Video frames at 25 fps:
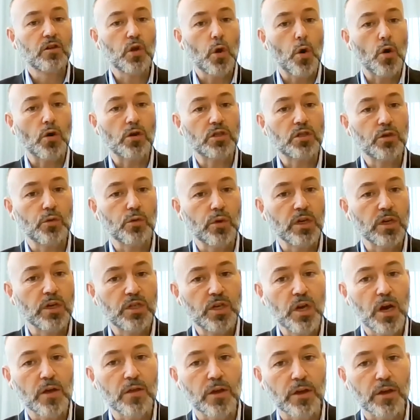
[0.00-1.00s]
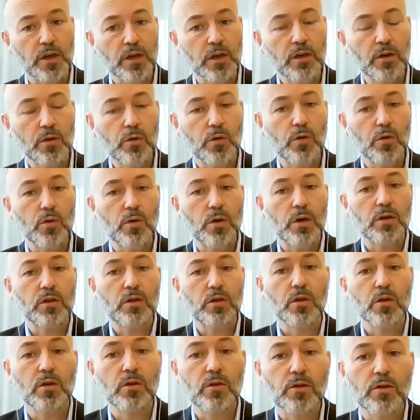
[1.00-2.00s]
talk to each other. Can you
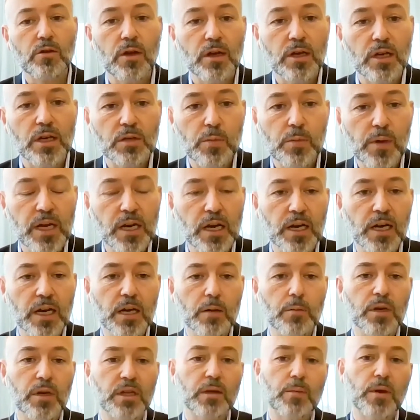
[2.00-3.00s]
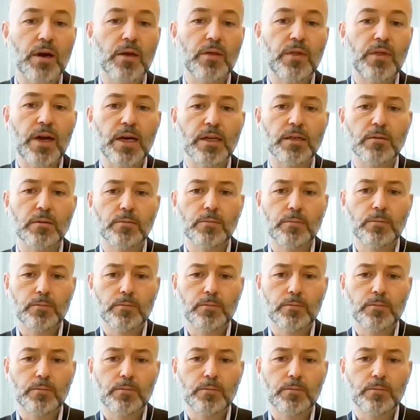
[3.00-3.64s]
explain a little bit about that?